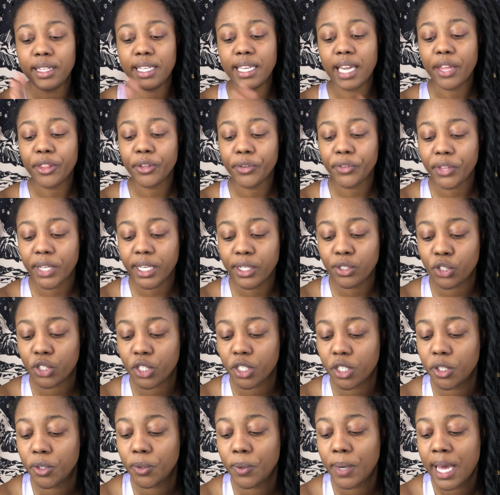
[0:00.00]
The other thing
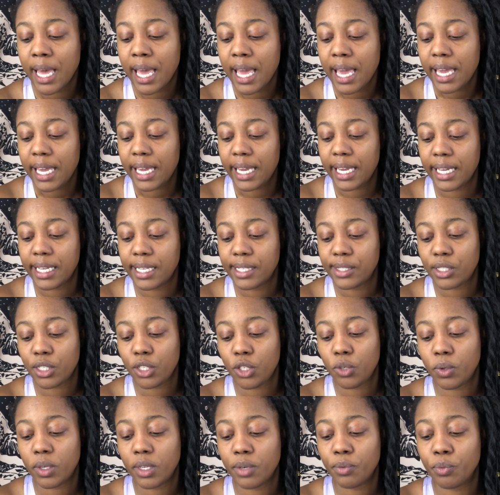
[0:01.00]
too is
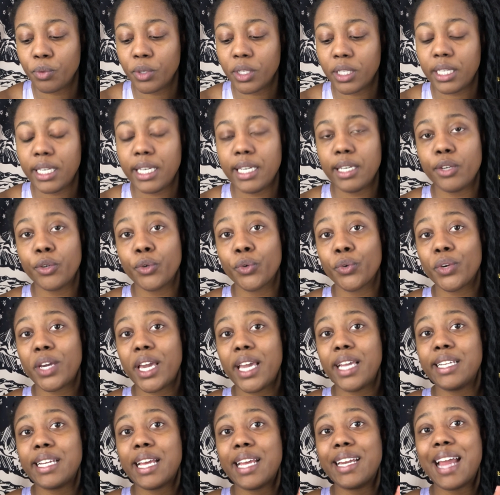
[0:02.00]
you can really
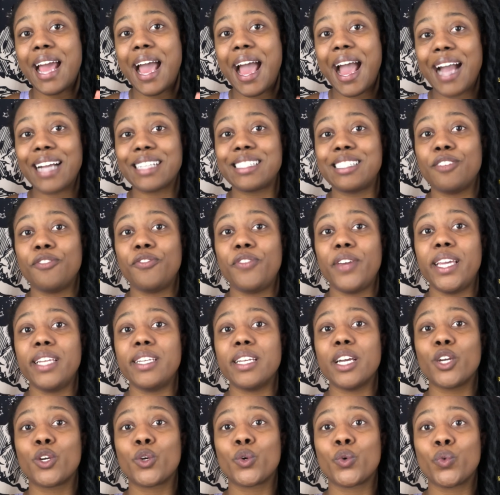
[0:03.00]
create and
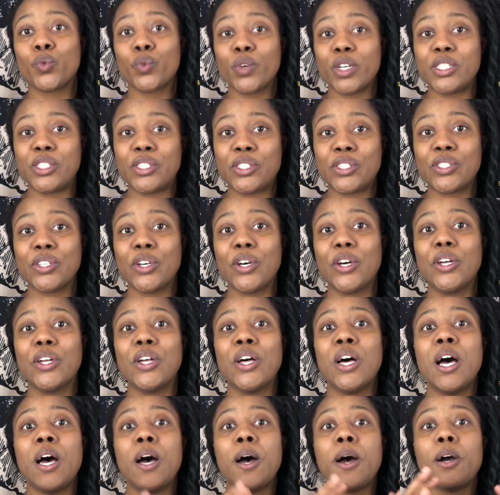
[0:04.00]
activate a
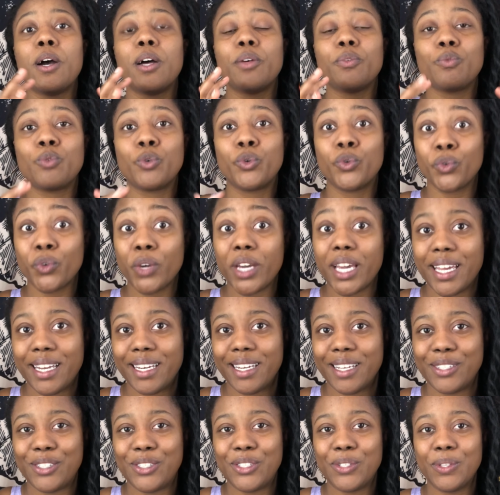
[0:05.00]
crystal
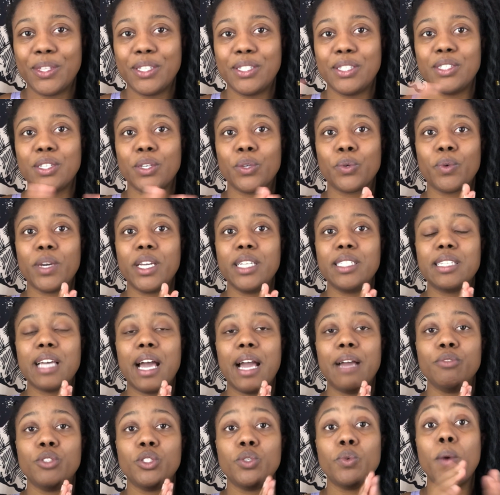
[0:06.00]
grid. So this is a great
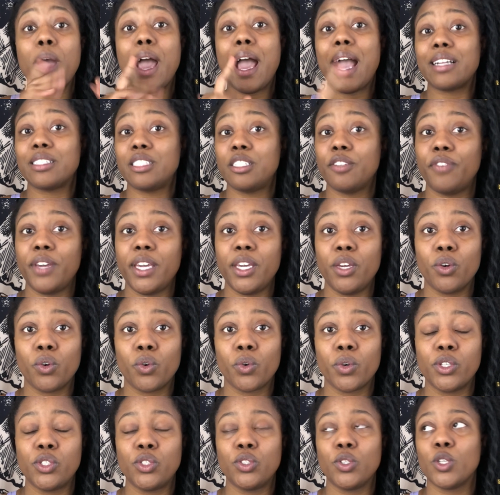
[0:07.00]
time to activate your
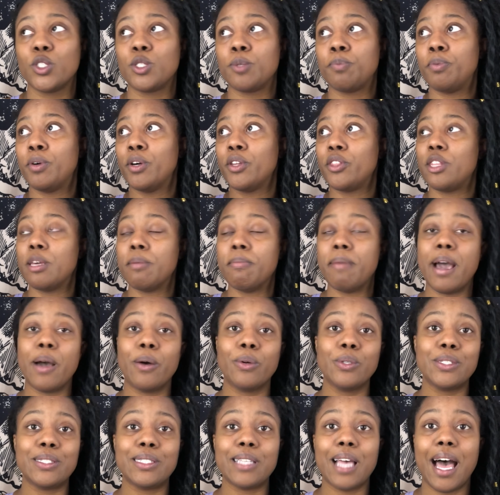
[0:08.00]
crystals, put them
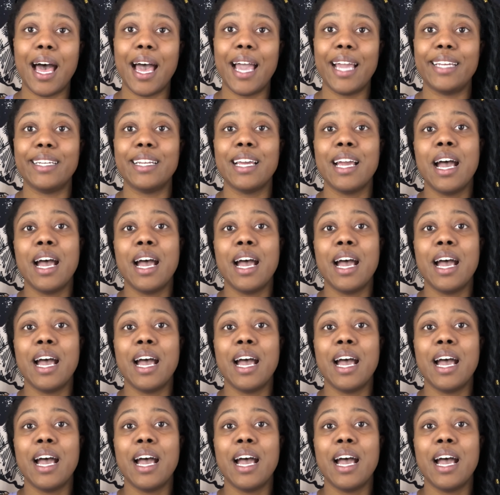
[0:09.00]
outside,